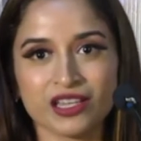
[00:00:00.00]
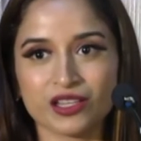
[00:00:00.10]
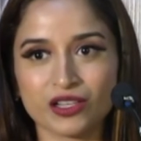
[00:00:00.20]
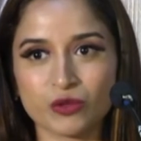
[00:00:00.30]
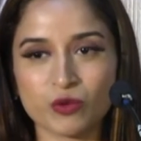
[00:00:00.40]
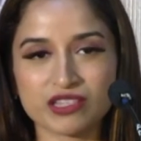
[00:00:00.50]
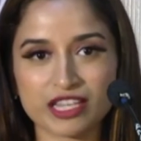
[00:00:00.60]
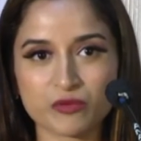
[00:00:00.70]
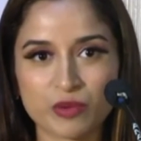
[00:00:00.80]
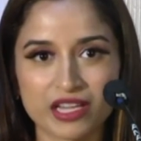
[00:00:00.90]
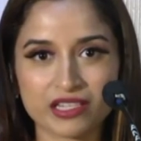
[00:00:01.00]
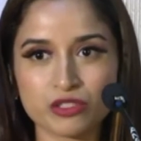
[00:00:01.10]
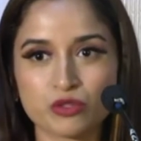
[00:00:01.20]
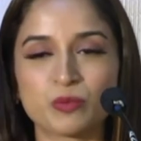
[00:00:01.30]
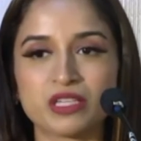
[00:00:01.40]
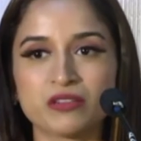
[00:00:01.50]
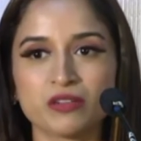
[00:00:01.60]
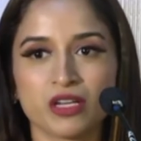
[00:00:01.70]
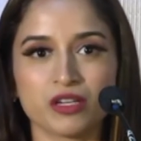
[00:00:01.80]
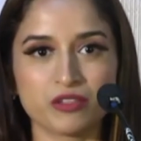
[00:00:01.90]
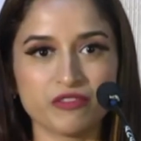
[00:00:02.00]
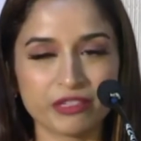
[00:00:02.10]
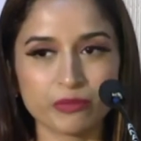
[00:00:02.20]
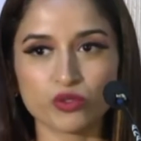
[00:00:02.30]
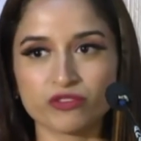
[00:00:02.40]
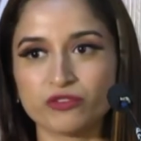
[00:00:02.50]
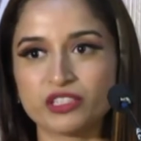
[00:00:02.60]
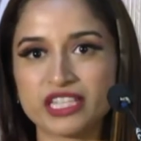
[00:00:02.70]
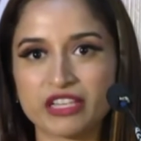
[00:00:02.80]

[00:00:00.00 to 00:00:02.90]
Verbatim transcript: uh, was explained to me uh, very beautifully